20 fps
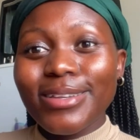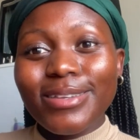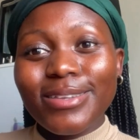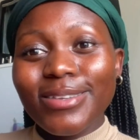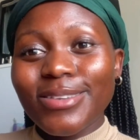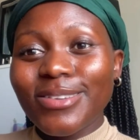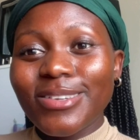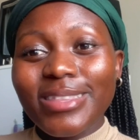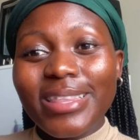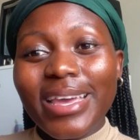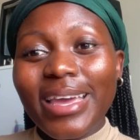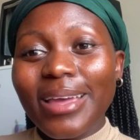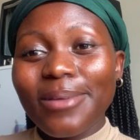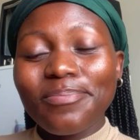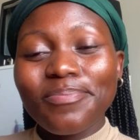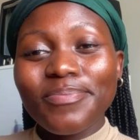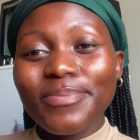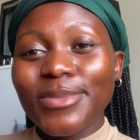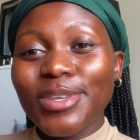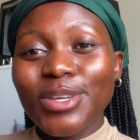Do that,
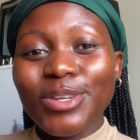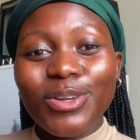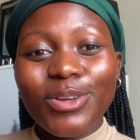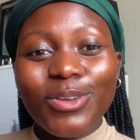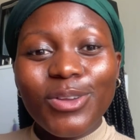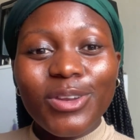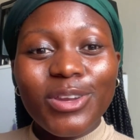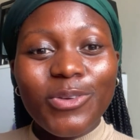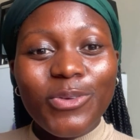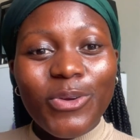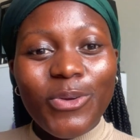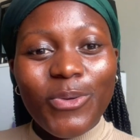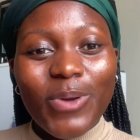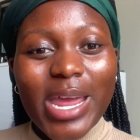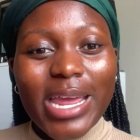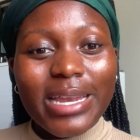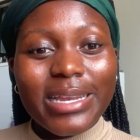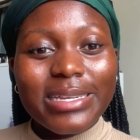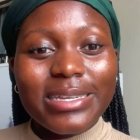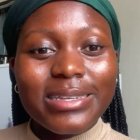you're not gonna
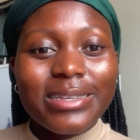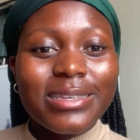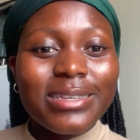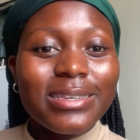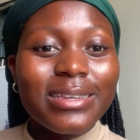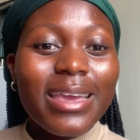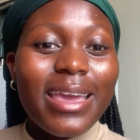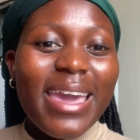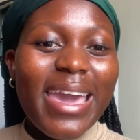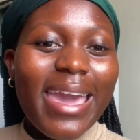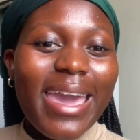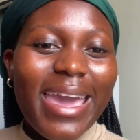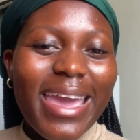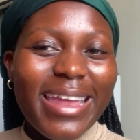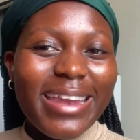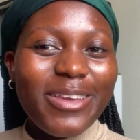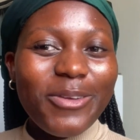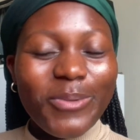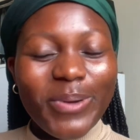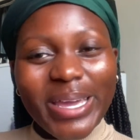regret it.
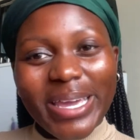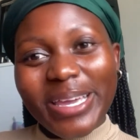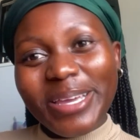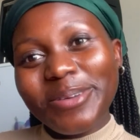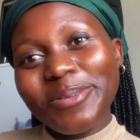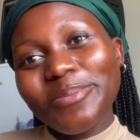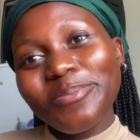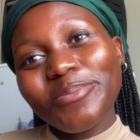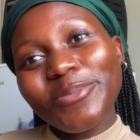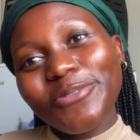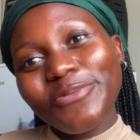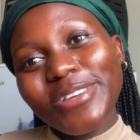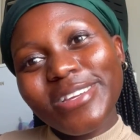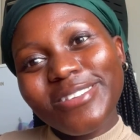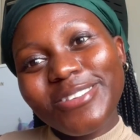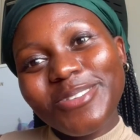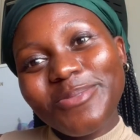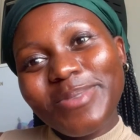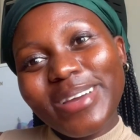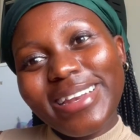Anyway, moving
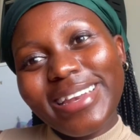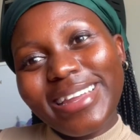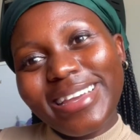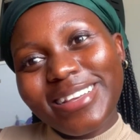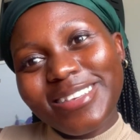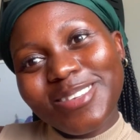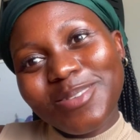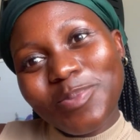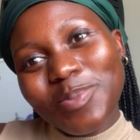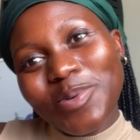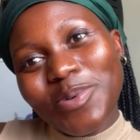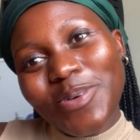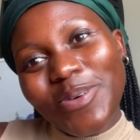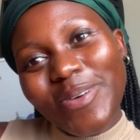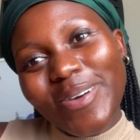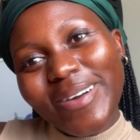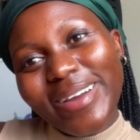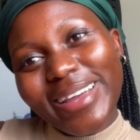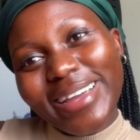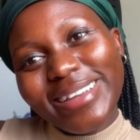to my next
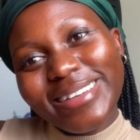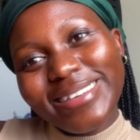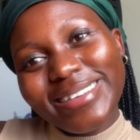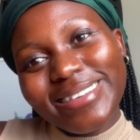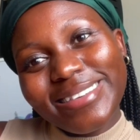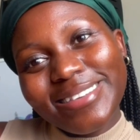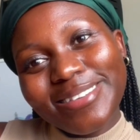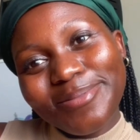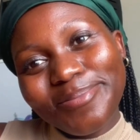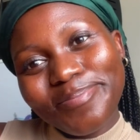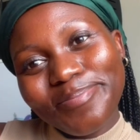point.